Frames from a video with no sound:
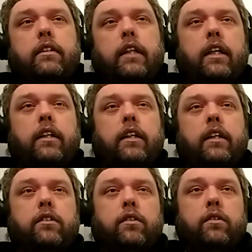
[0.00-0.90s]
take your
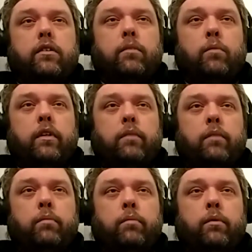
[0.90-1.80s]
soul the more they're
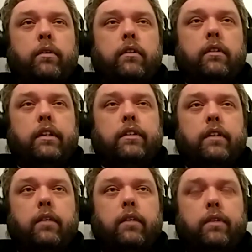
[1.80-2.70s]
born. It's
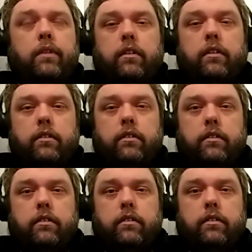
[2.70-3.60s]
kind of weird.
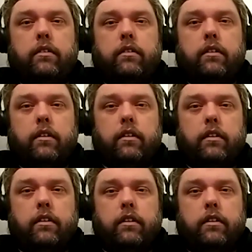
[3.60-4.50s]

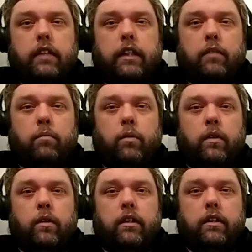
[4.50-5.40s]
Okay. Like the
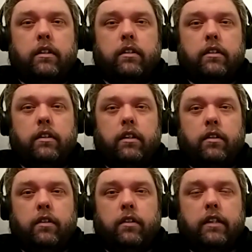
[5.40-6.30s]
more there's
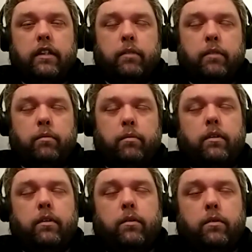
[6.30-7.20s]
younger kids being born,
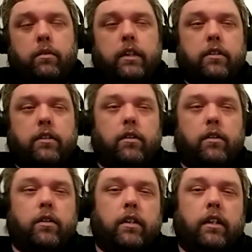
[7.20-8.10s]
the older I start
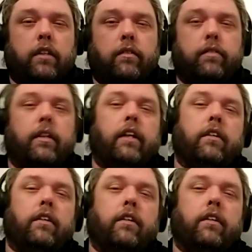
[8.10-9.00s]
looking and frail
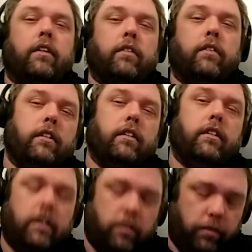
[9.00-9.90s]
and gray.
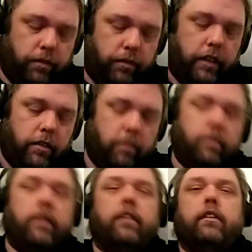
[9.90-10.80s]
Not so frail,
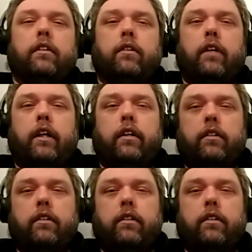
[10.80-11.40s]
but gray.